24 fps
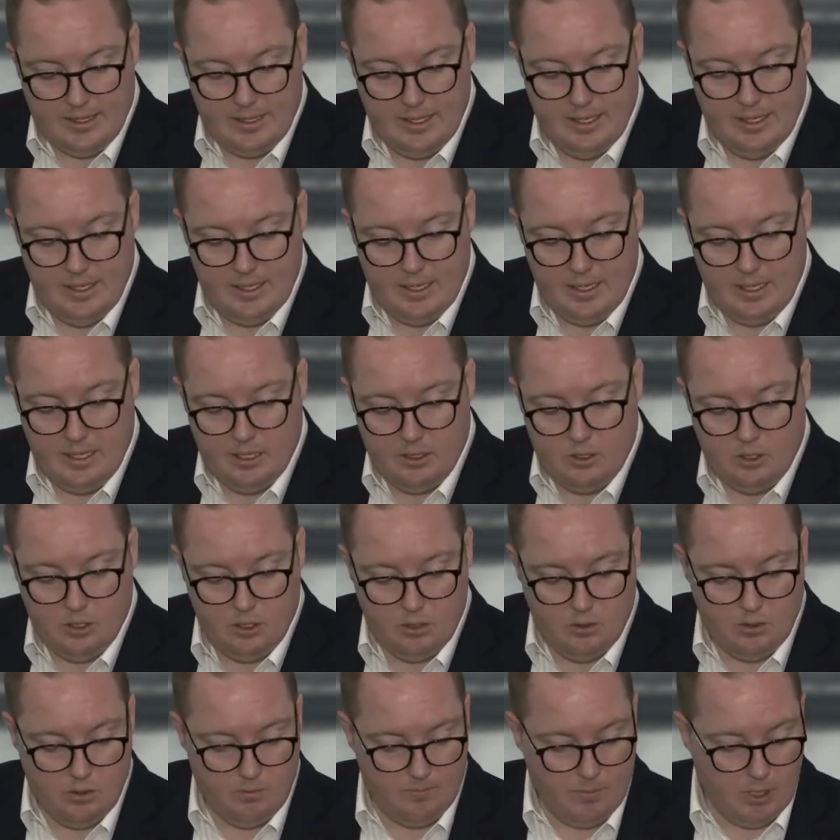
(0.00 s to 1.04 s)
the
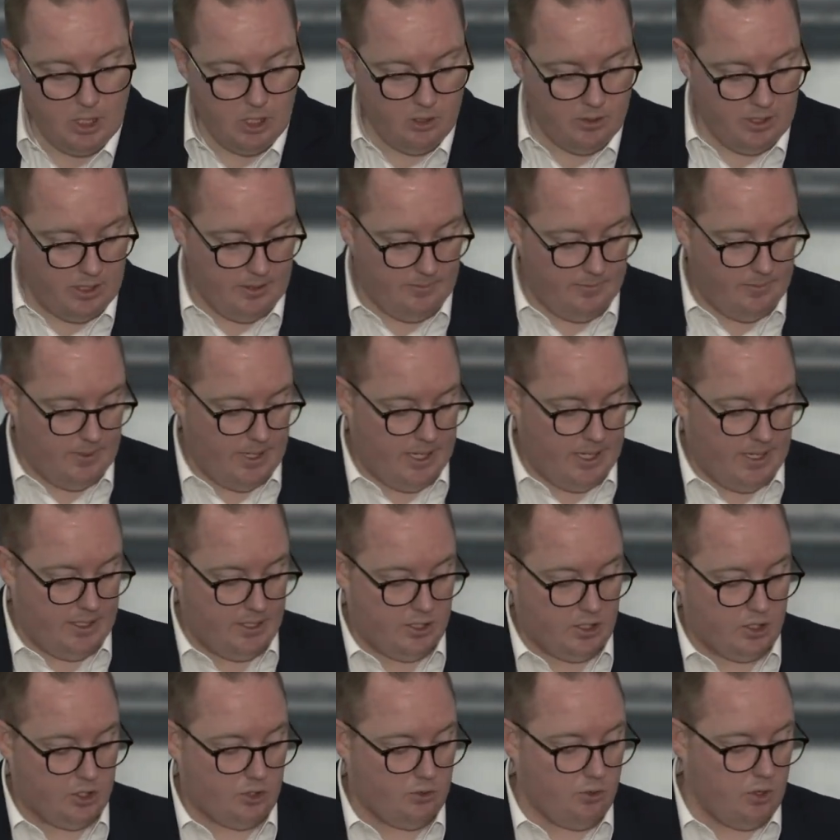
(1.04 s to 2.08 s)
internal component and
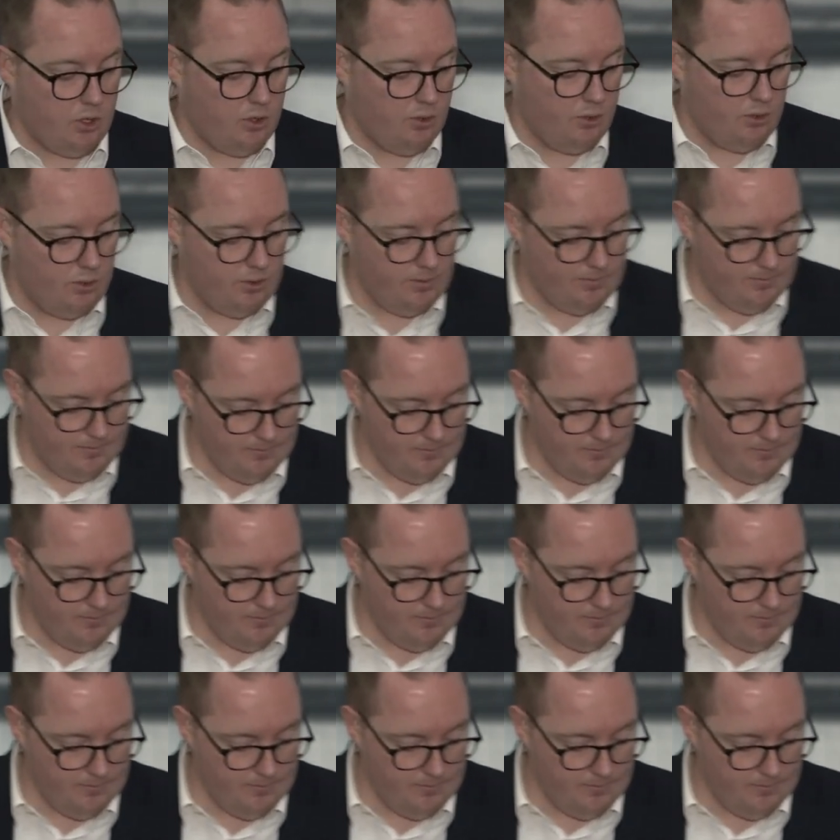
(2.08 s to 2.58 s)
screw